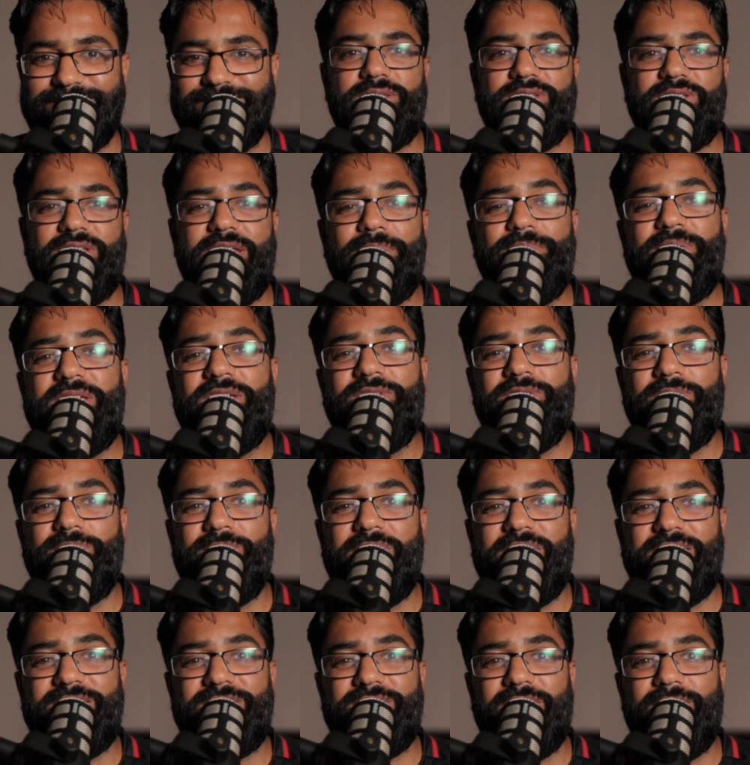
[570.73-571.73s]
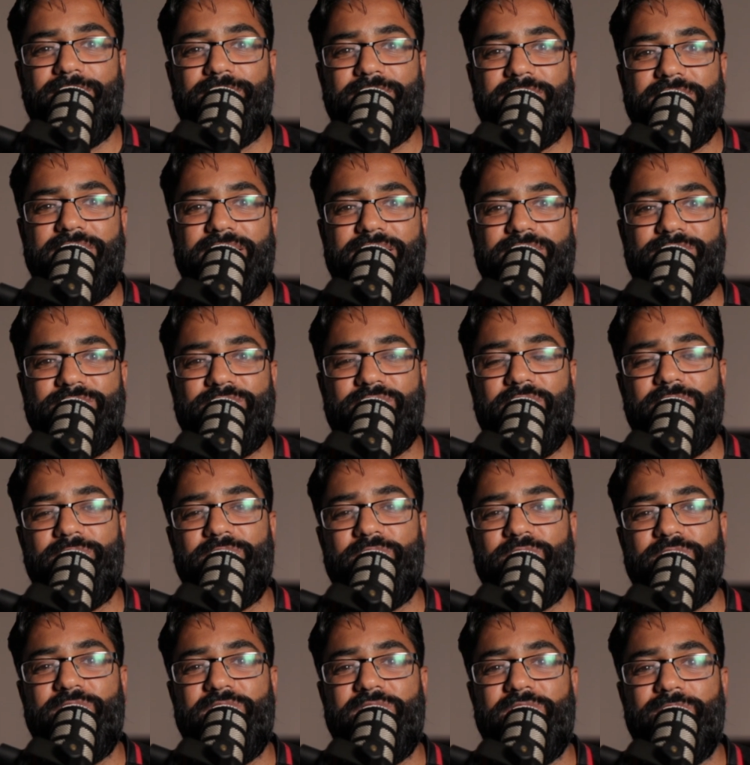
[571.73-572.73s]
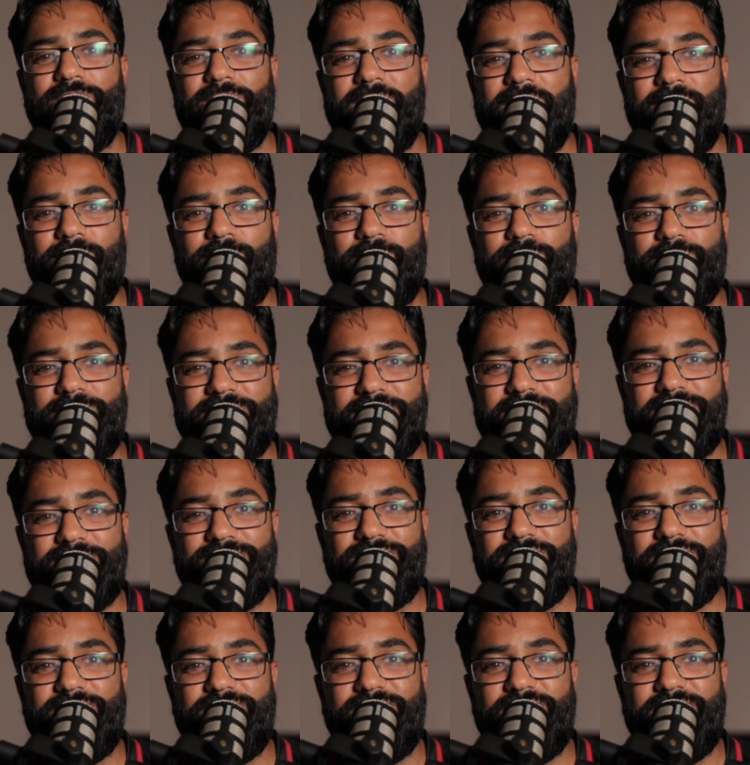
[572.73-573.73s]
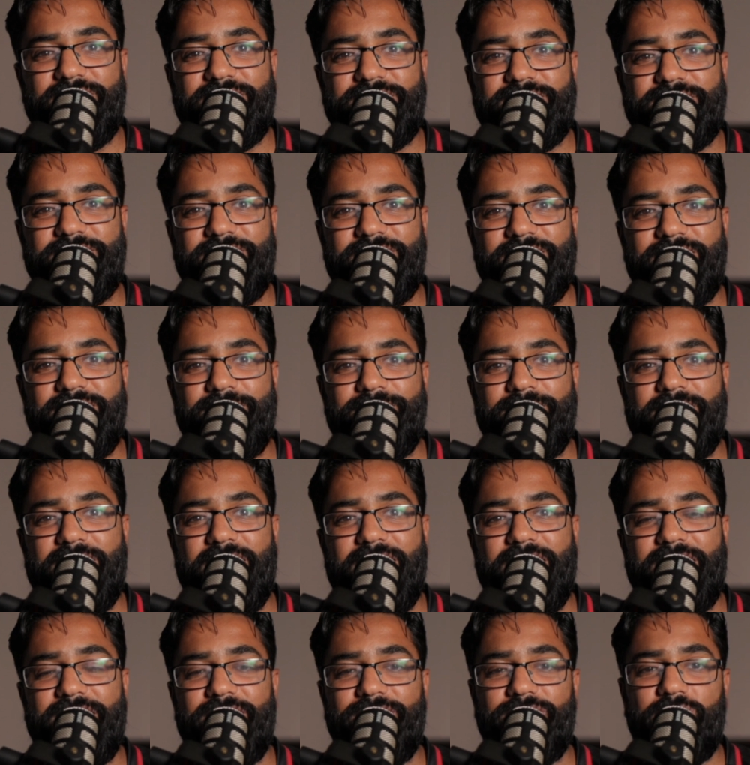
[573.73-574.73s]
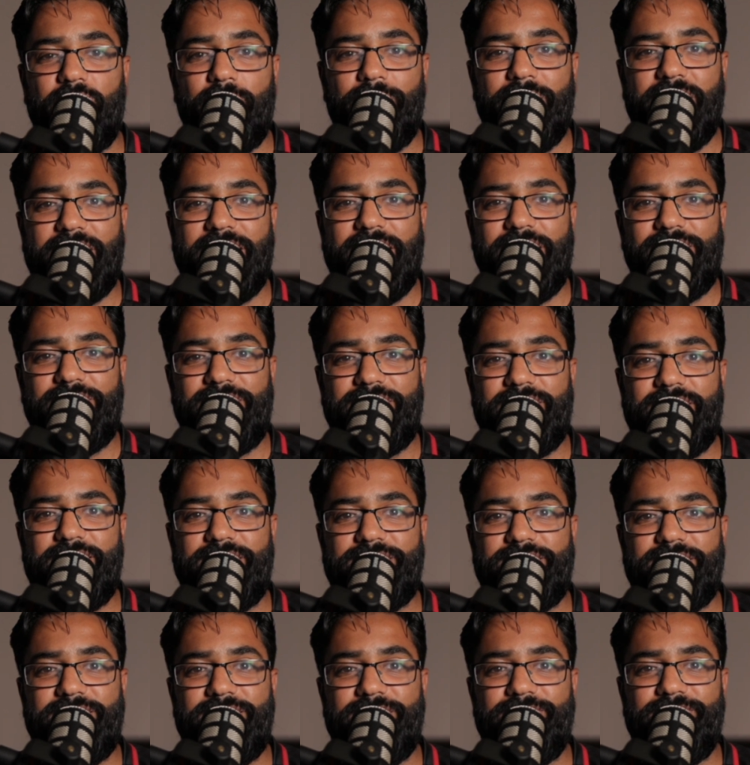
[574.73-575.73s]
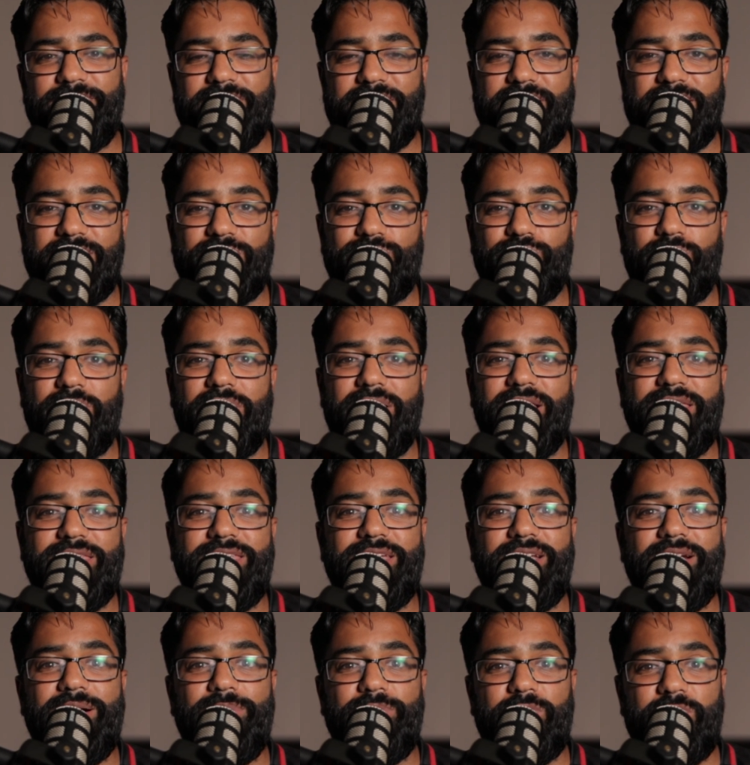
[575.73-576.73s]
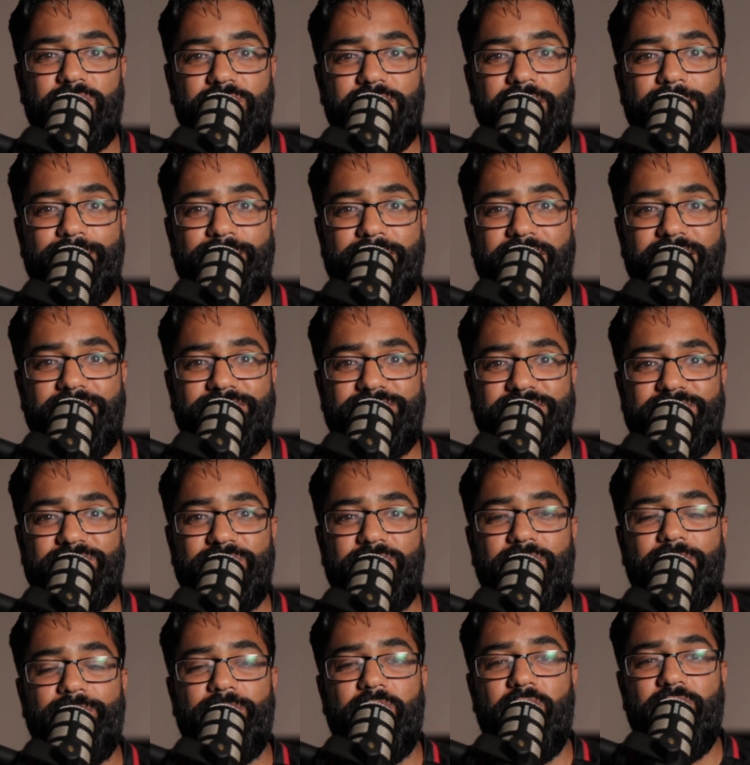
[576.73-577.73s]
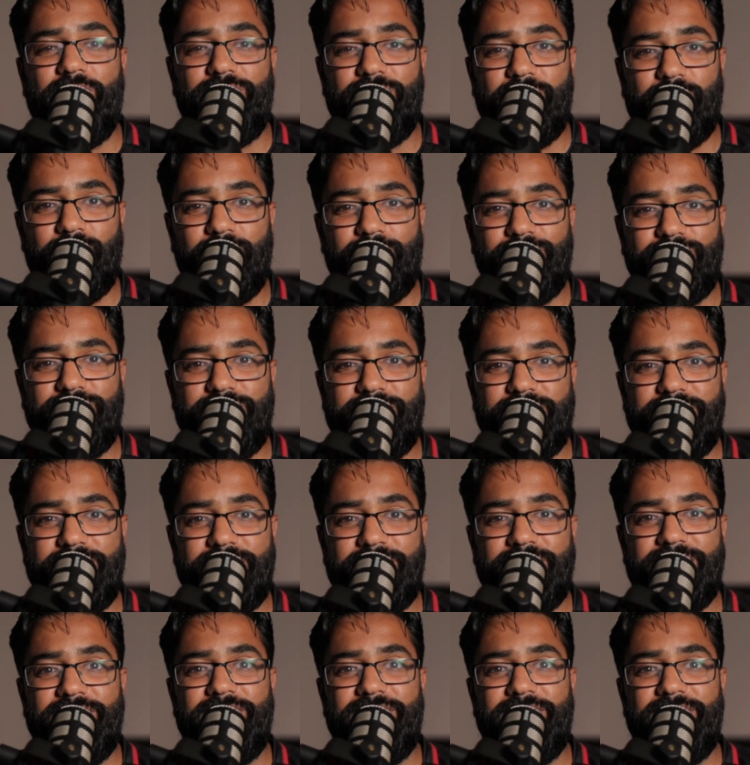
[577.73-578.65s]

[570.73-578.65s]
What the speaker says: So let me give you my example now. So I'm doing numerical test for the first time and I've got my calculator, but guess what? I think I'm good at maths, so I'm overconfident.